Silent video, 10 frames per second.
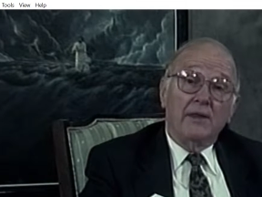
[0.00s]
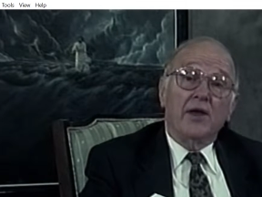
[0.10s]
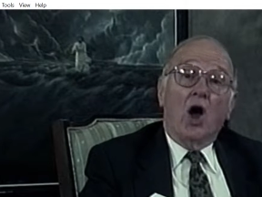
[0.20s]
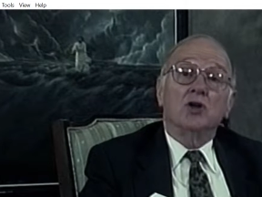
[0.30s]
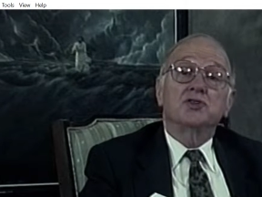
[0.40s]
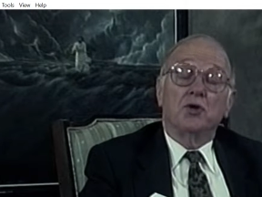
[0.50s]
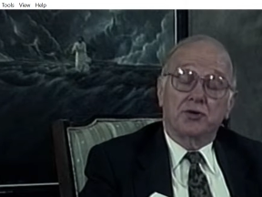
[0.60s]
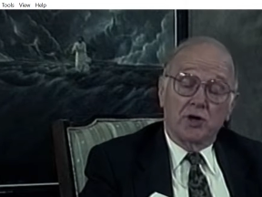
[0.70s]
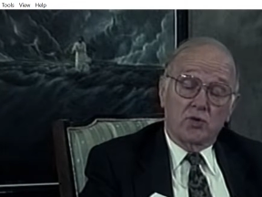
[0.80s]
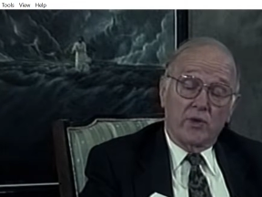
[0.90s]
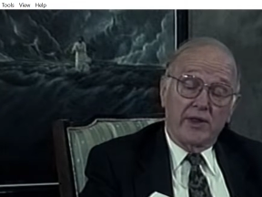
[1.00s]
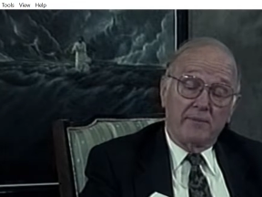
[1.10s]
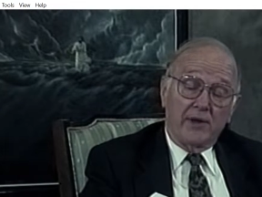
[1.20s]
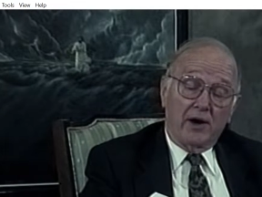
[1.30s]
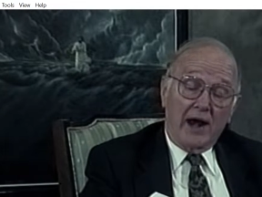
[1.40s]
They also took with
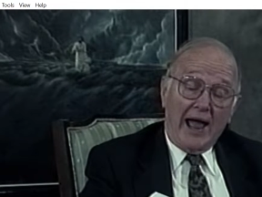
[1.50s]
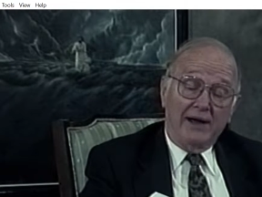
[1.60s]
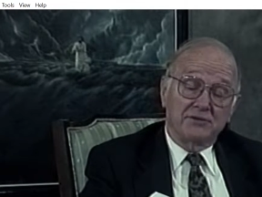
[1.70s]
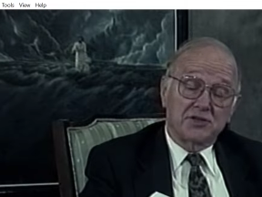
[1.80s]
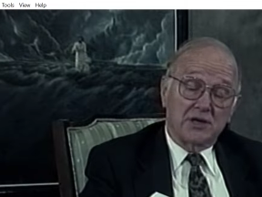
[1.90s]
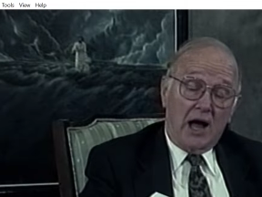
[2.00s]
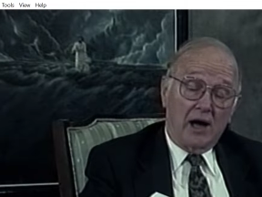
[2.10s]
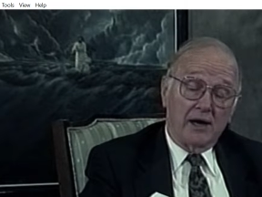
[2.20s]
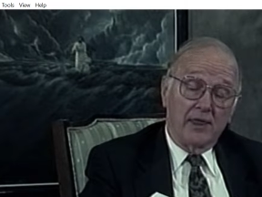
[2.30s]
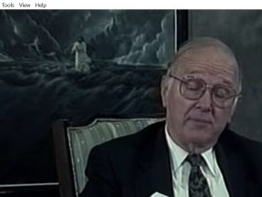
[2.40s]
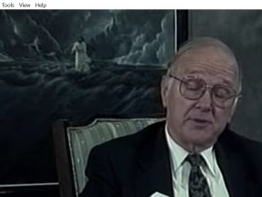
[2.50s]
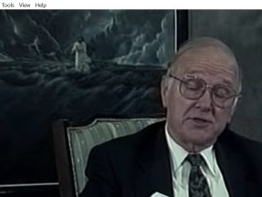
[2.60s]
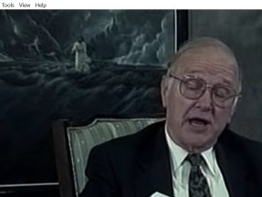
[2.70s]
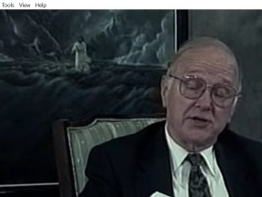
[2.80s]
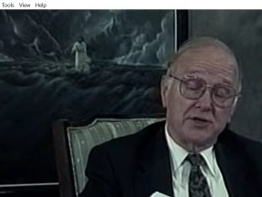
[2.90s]
them their livestock and the
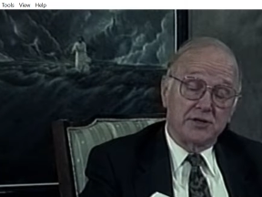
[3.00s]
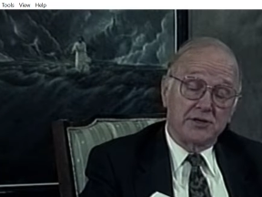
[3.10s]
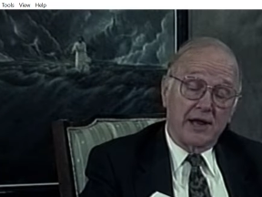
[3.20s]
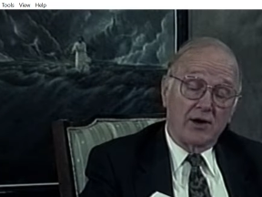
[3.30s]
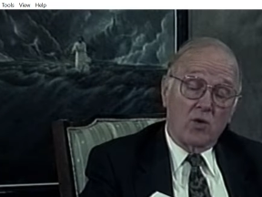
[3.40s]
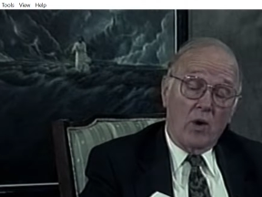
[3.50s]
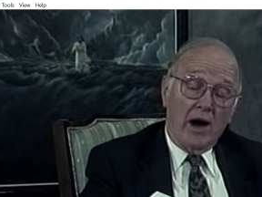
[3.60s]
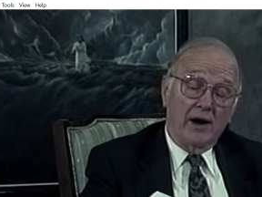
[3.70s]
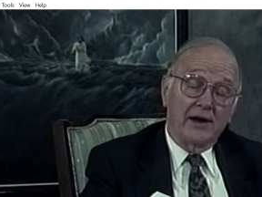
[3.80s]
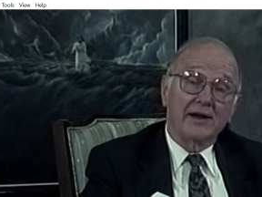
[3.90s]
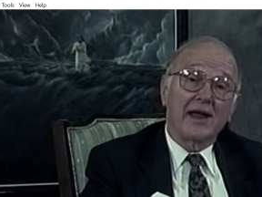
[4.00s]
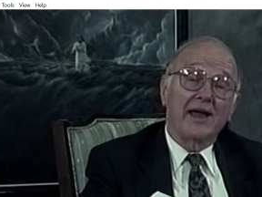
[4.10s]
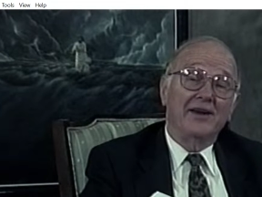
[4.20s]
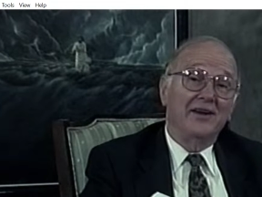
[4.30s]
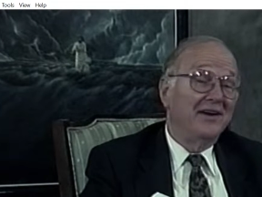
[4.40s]
possessions they had acquired in
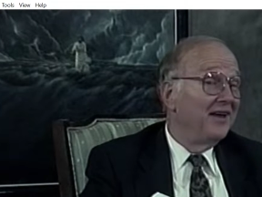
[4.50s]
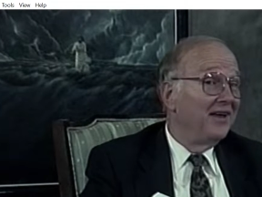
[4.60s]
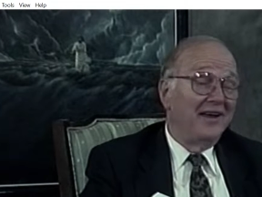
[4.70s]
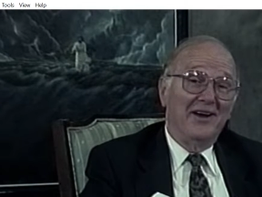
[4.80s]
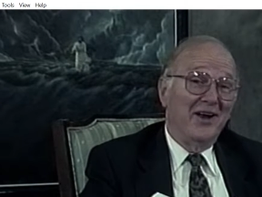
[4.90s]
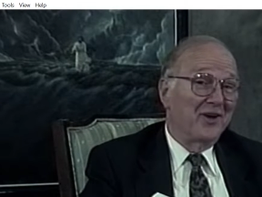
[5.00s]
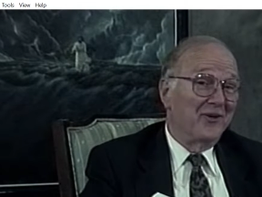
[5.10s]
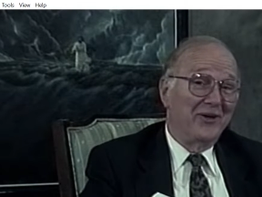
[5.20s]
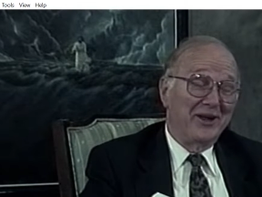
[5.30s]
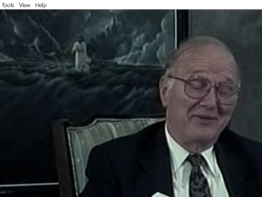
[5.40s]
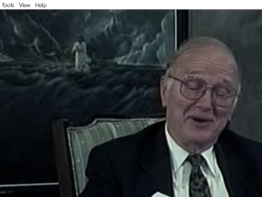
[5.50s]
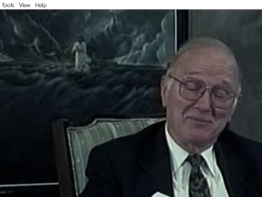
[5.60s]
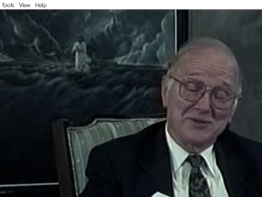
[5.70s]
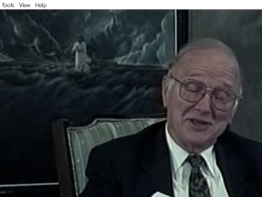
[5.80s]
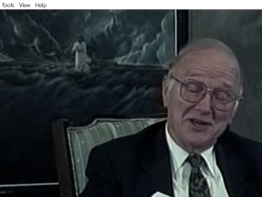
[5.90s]
Canaan. They're not going to leave their
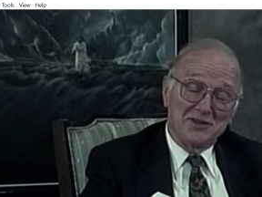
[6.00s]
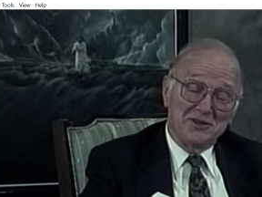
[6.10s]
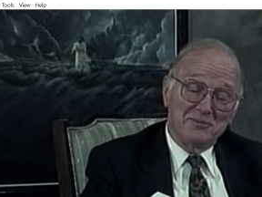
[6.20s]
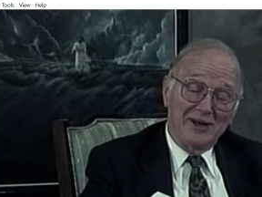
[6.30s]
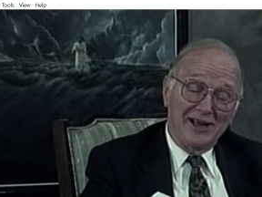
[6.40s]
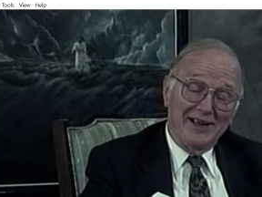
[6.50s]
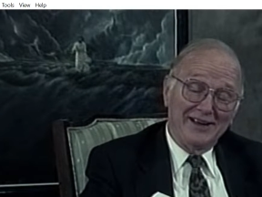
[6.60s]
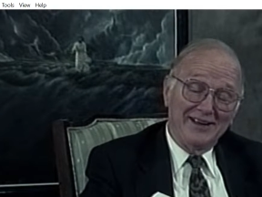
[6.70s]
possessions behind.